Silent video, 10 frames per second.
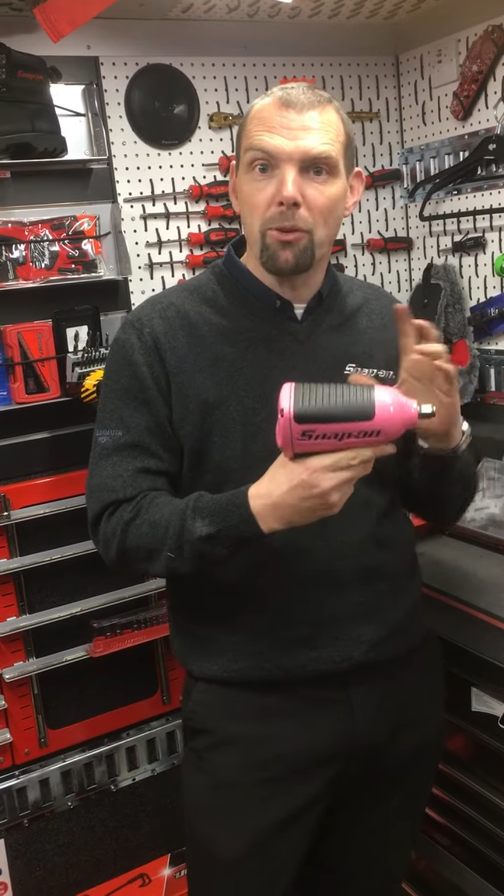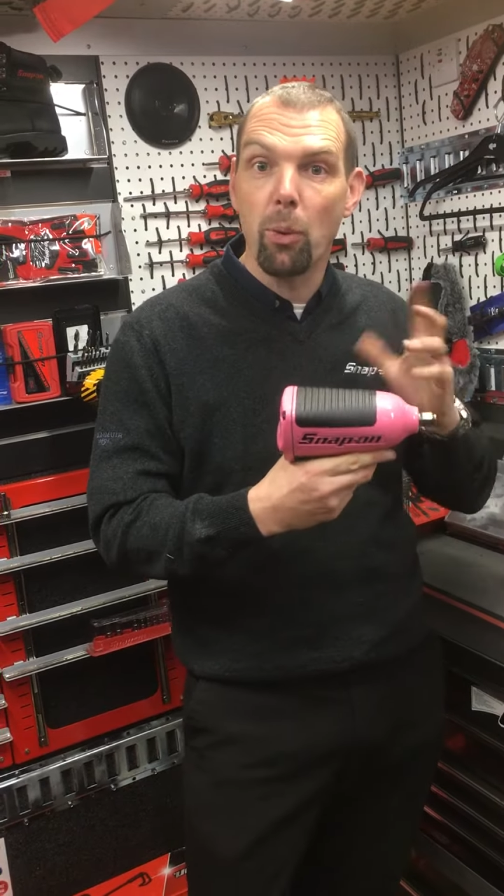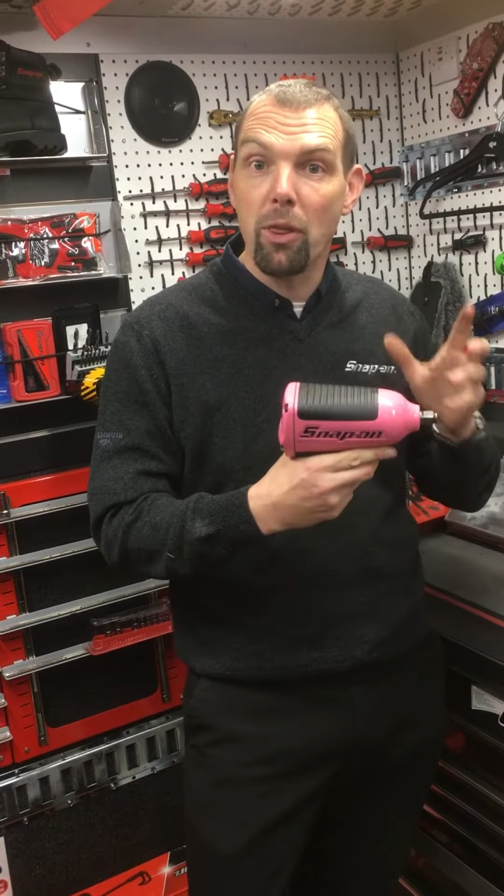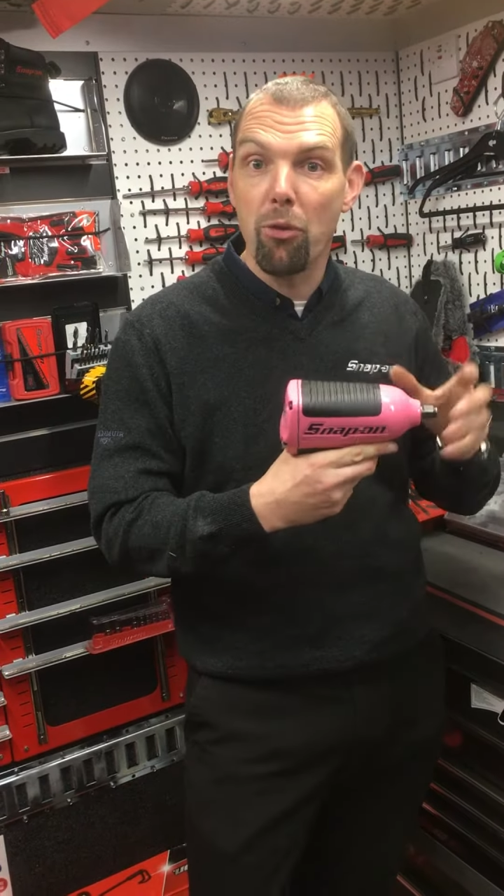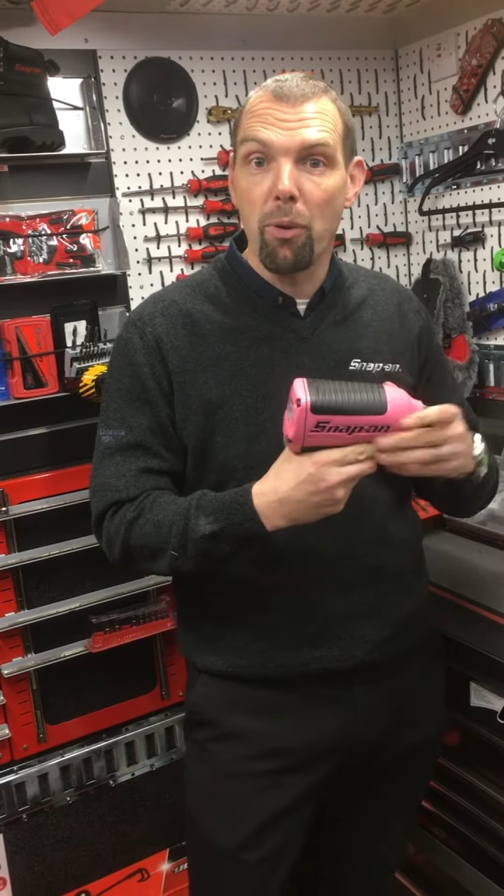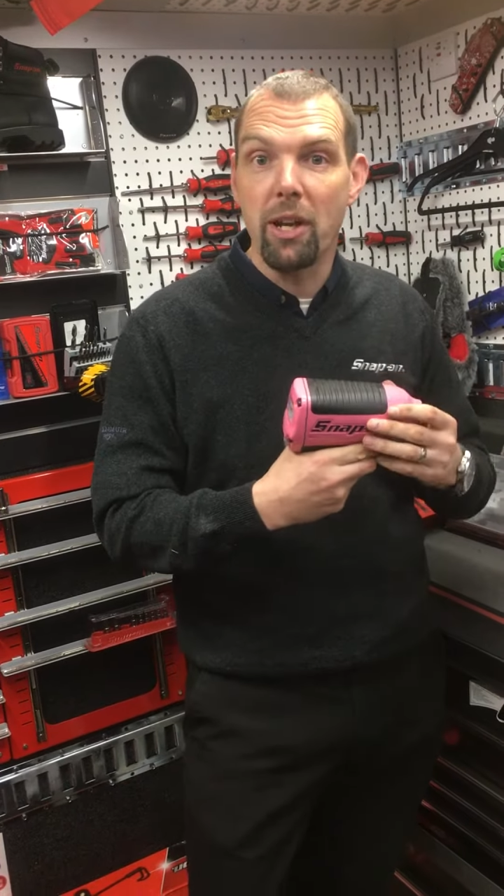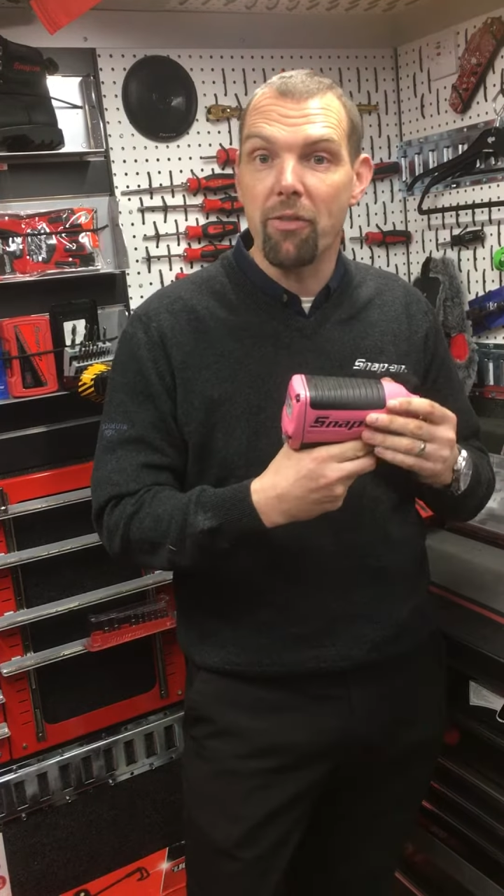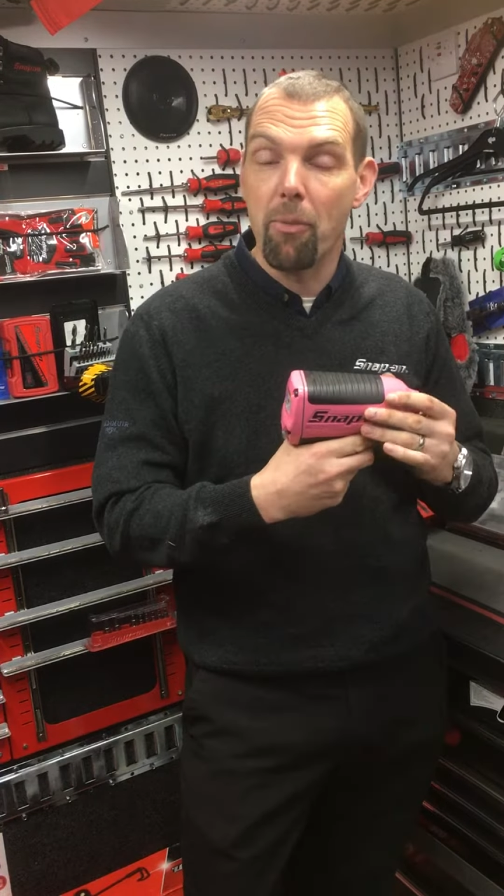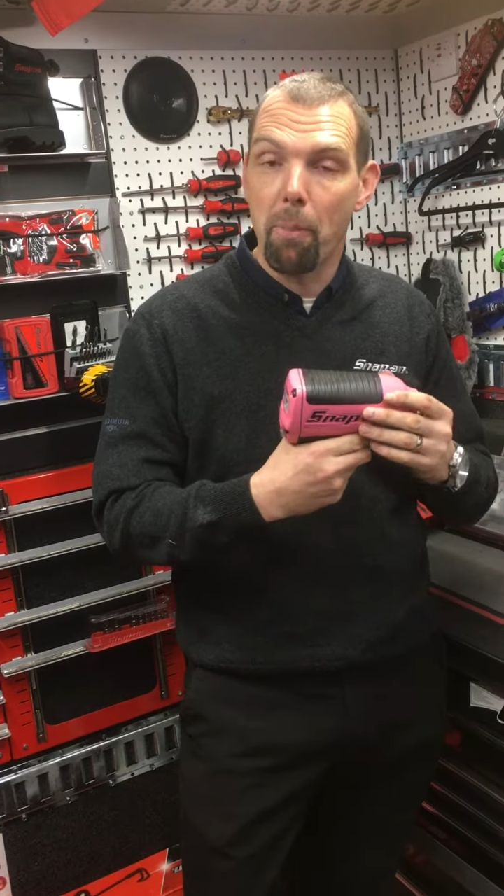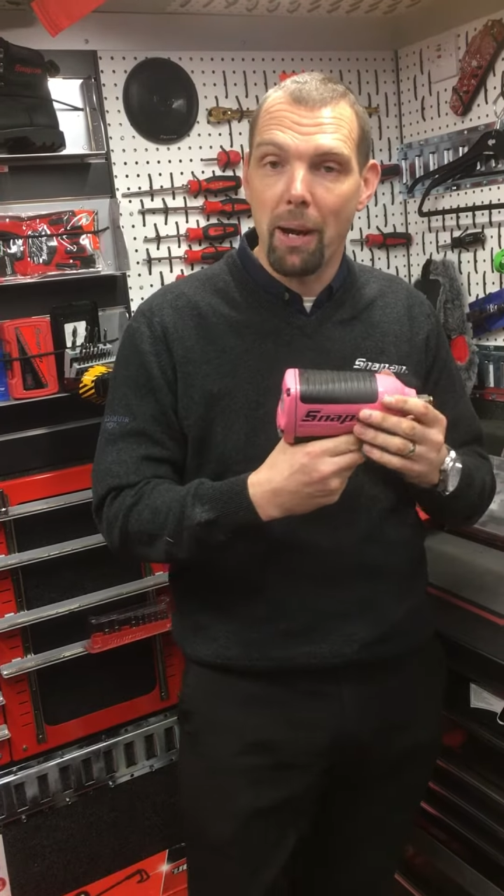between three
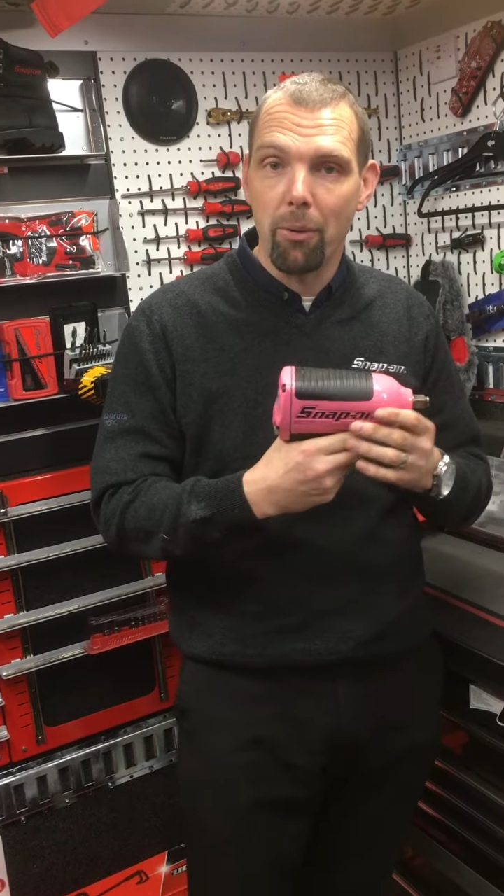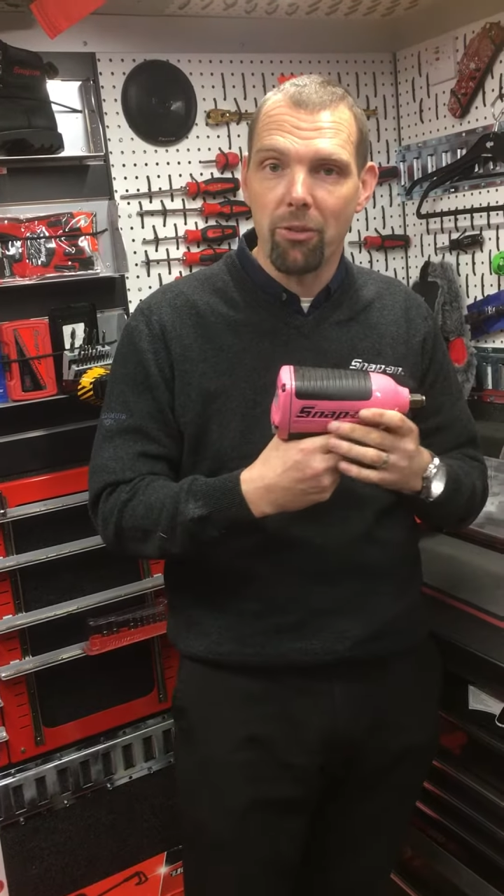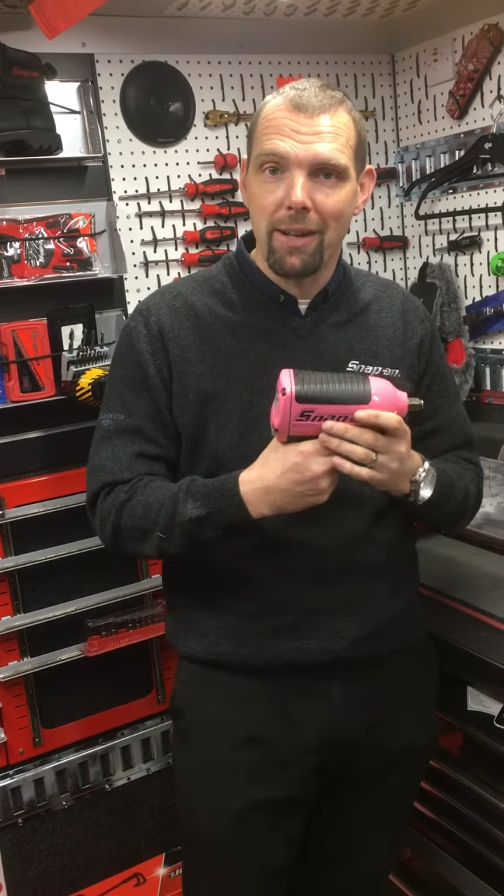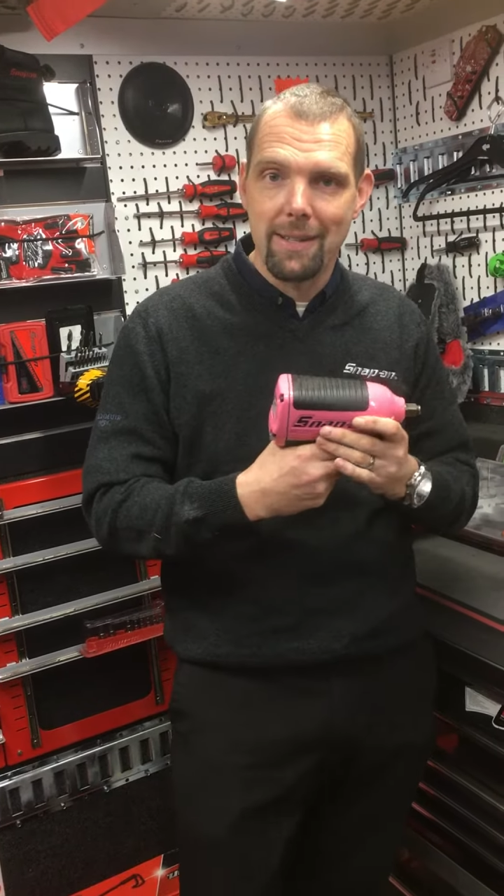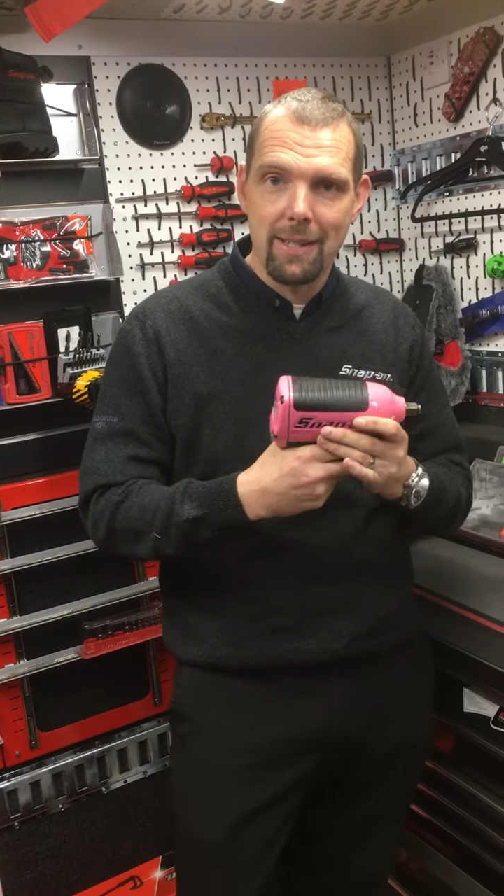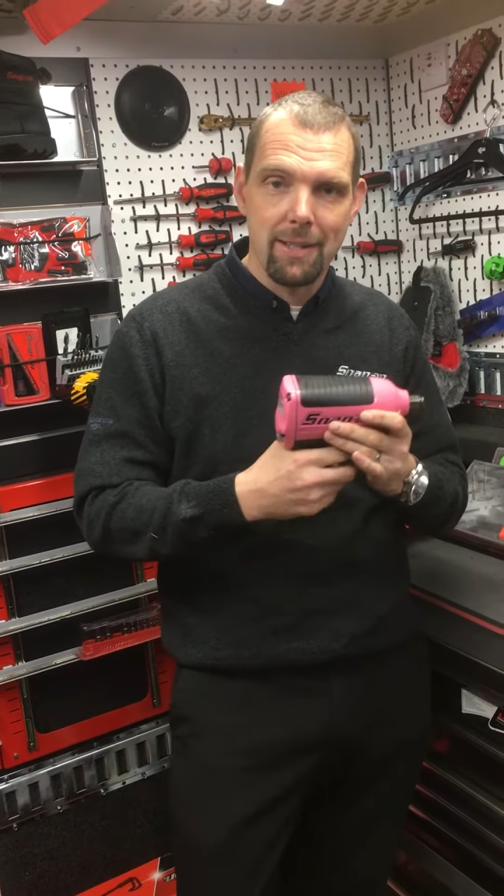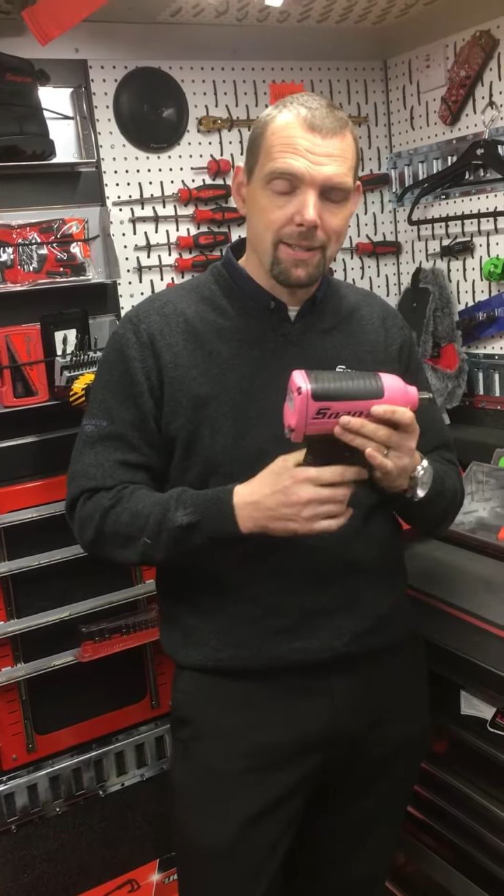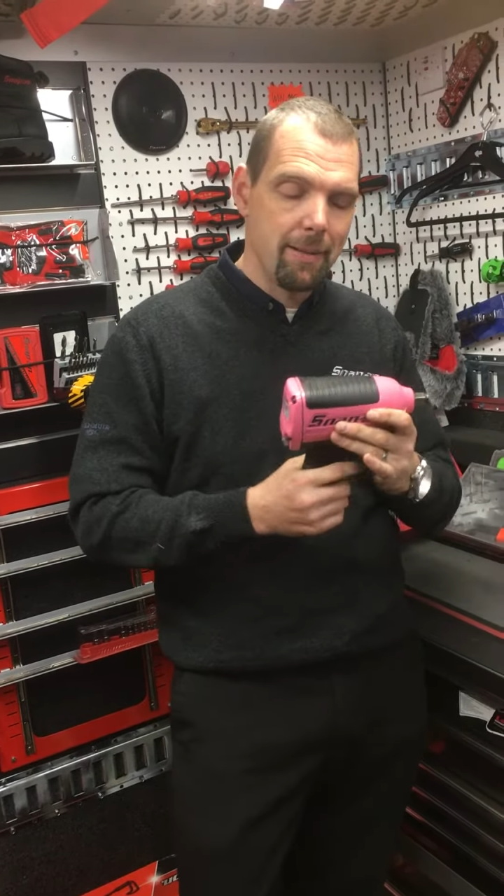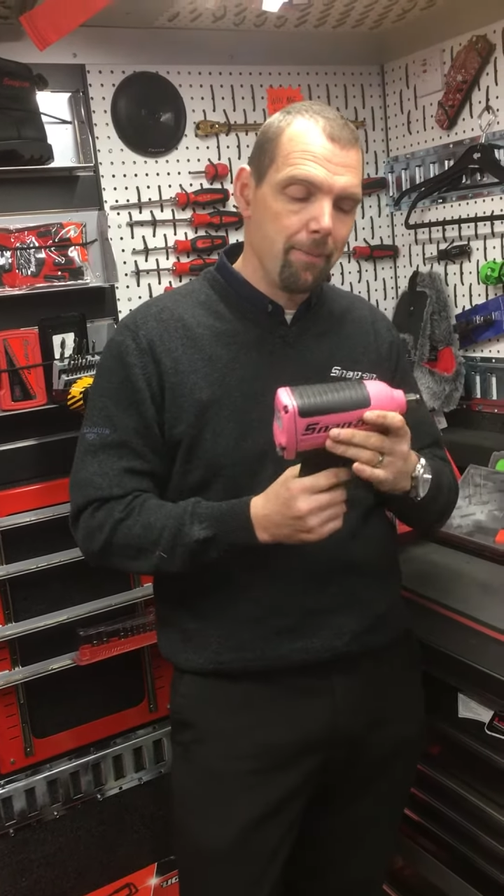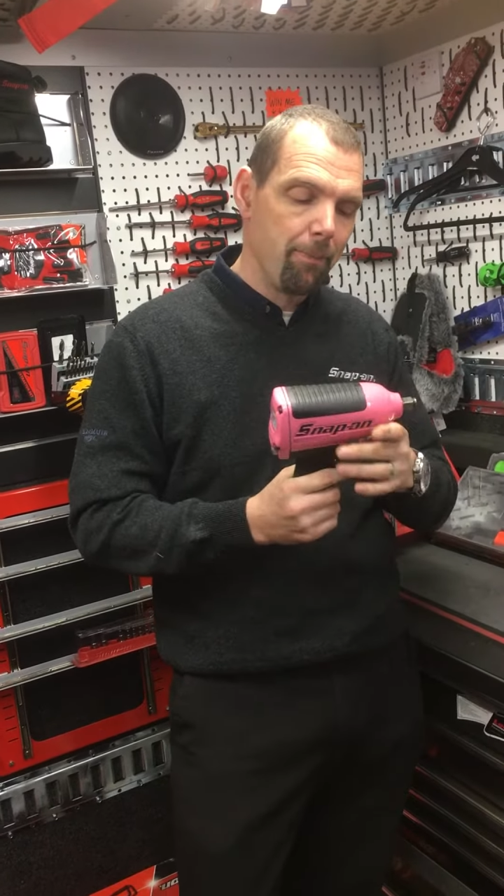different power settings.